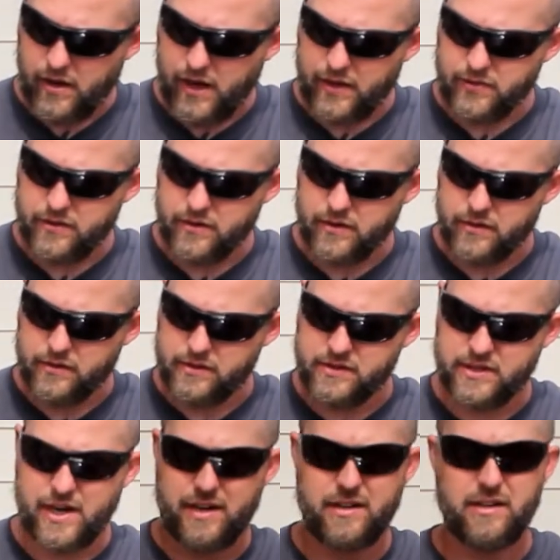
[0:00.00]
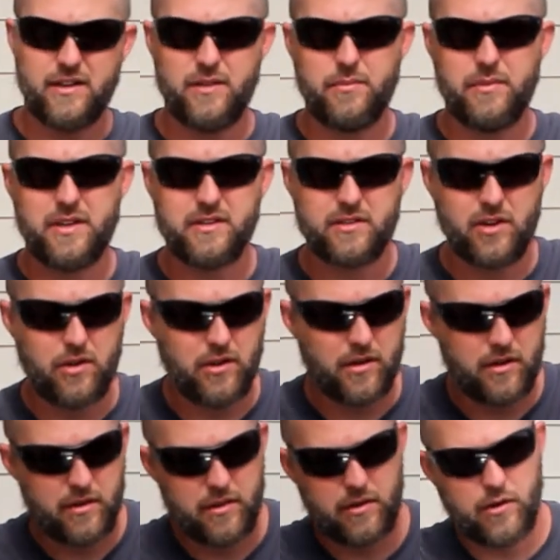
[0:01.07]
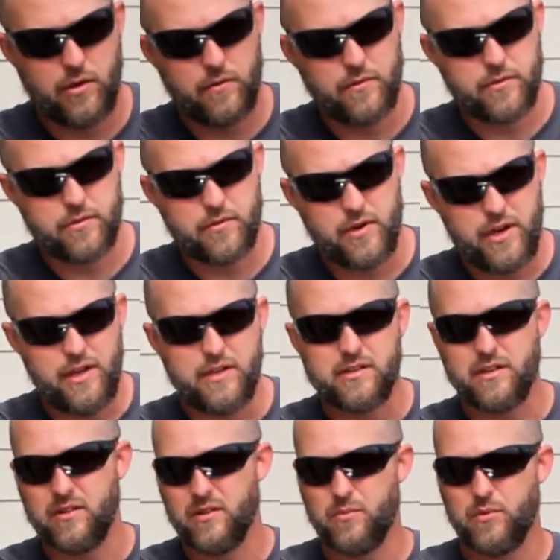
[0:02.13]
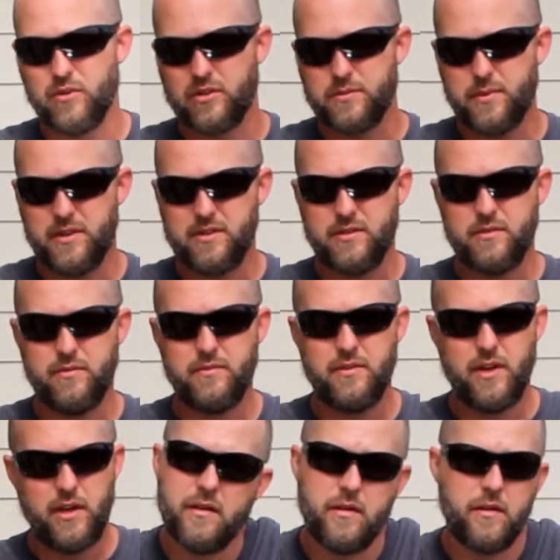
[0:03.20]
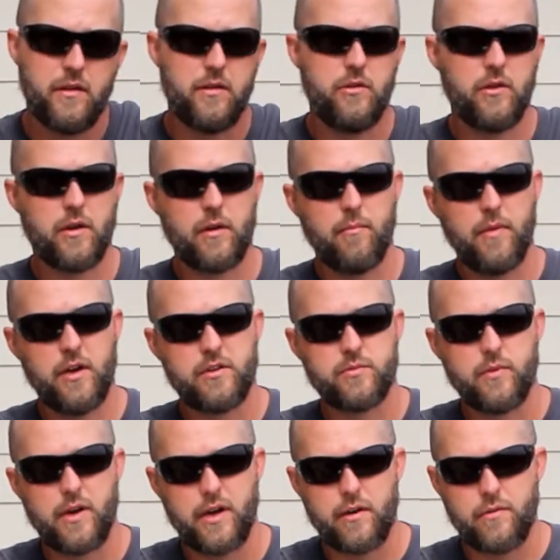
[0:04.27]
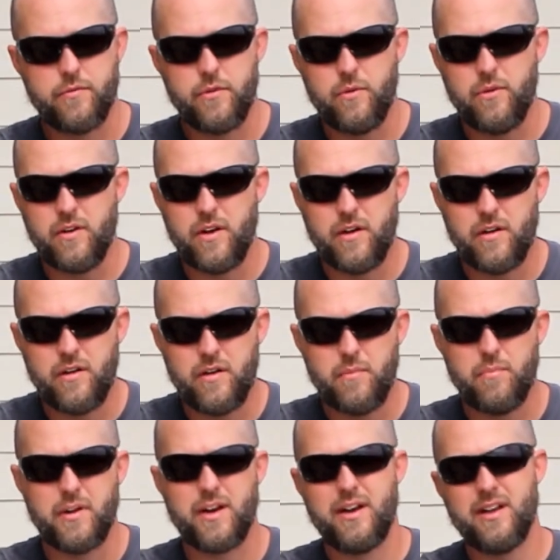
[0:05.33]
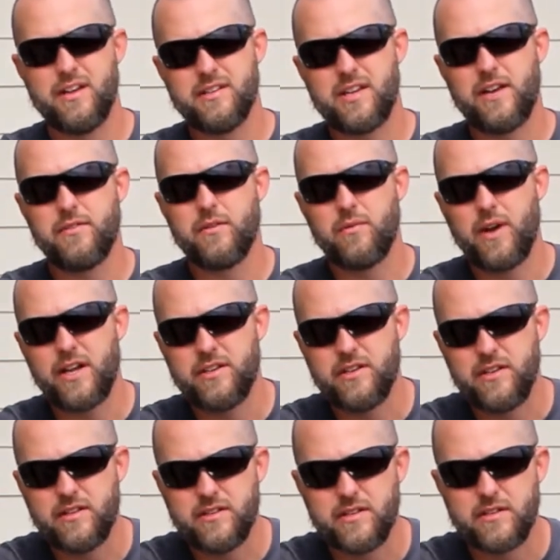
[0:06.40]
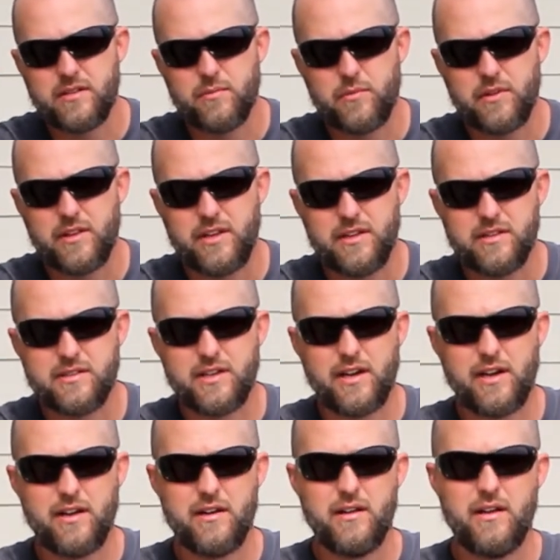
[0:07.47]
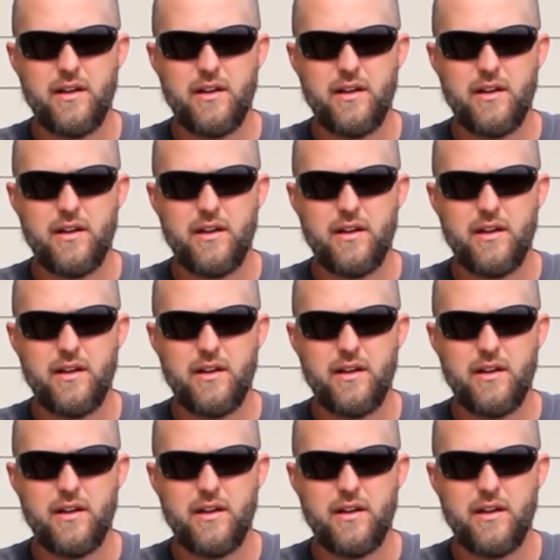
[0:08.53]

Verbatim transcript: and the side clip gets caught. The Nova 3 is a little more expensive. You get a much wider viewing area, but it does have the ratcheting system on the inside.